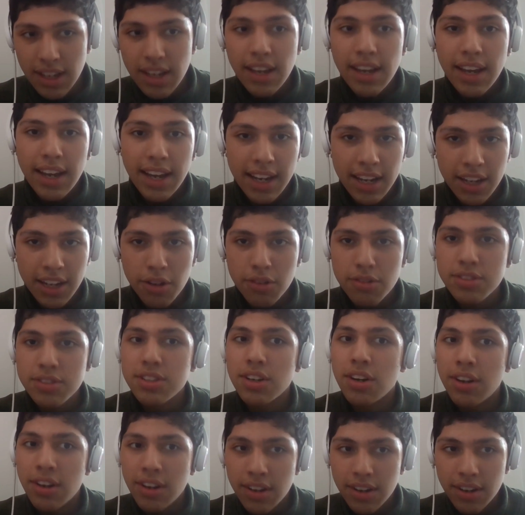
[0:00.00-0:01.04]
and it goes
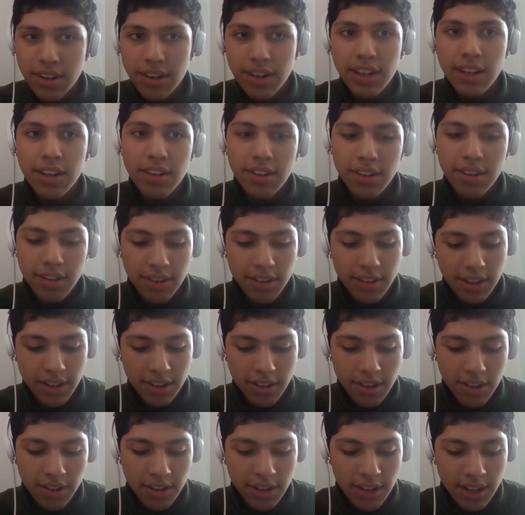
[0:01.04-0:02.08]
on and on and
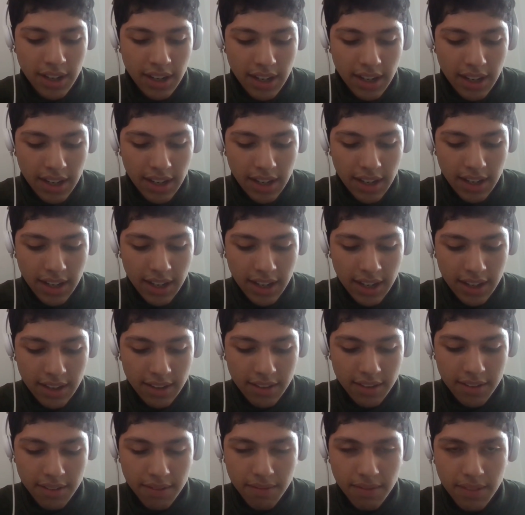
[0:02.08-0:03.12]
on. And
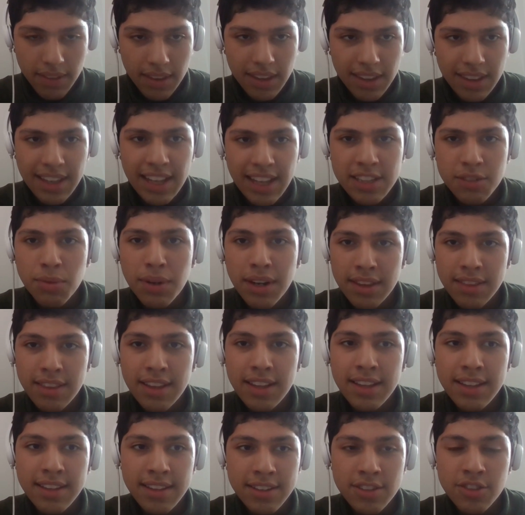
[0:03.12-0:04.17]
that's what I
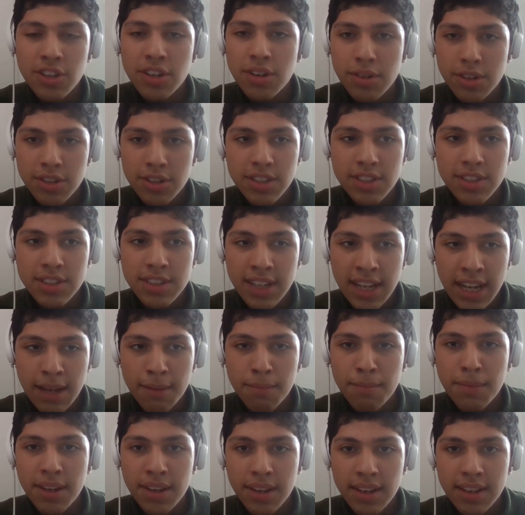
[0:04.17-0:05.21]
think this generation's
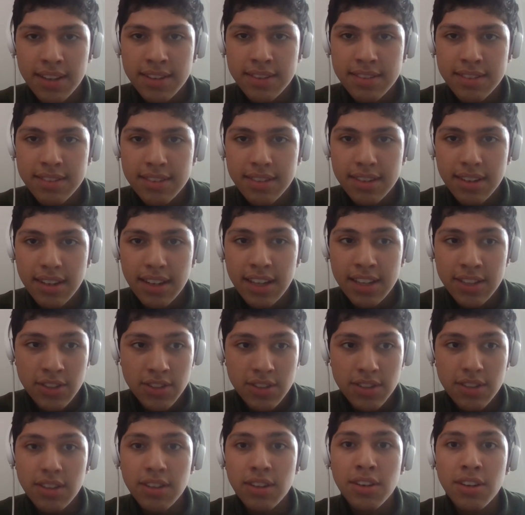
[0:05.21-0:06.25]
happening. It's
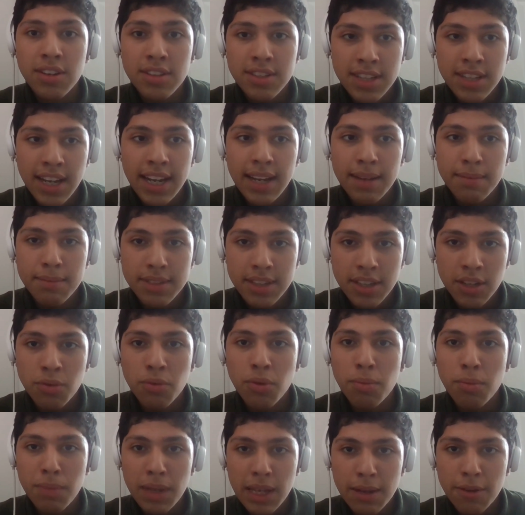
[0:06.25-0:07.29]
good times equal
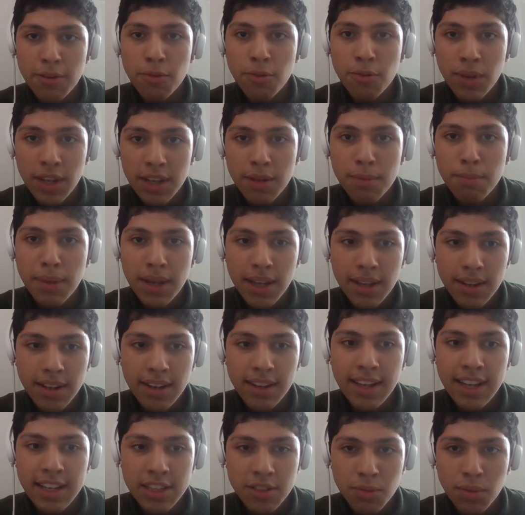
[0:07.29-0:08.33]
weak men, and
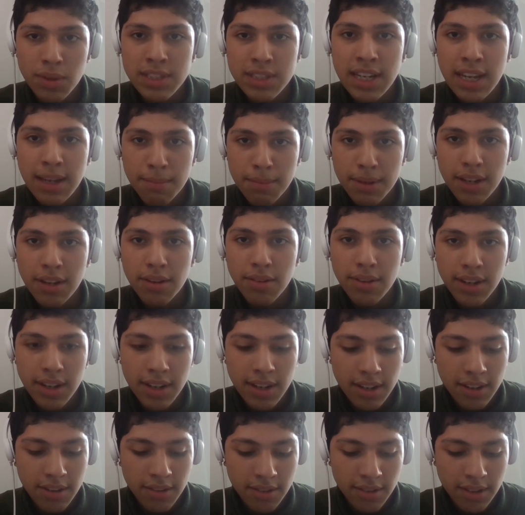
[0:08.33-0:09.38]
that's what's happening right
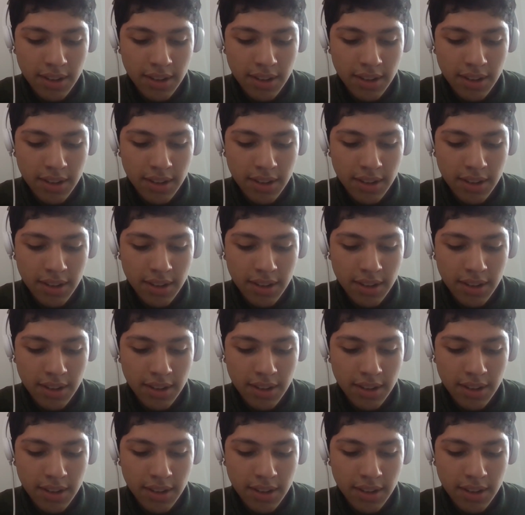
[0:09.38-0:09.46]
now.